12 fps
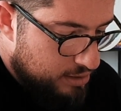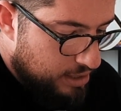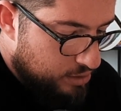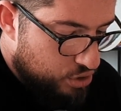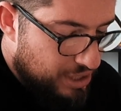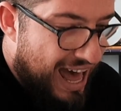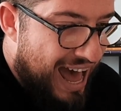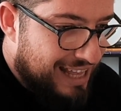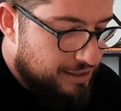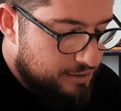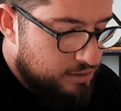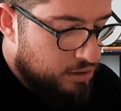just
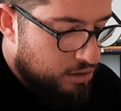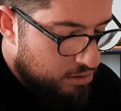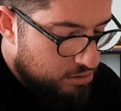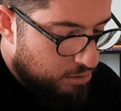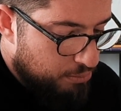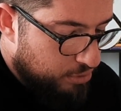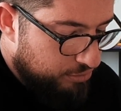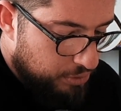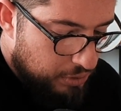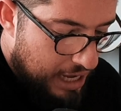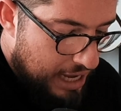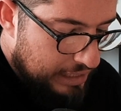adds some proof to
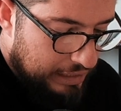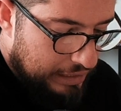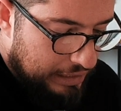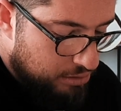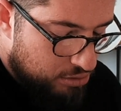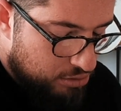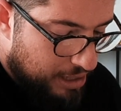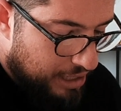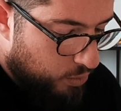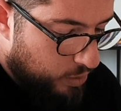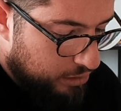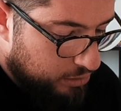that, and you make a
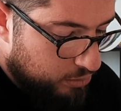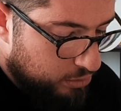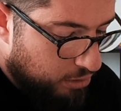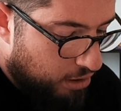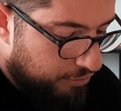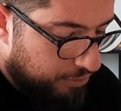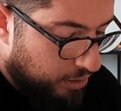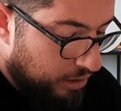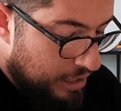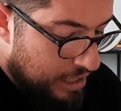really good offer.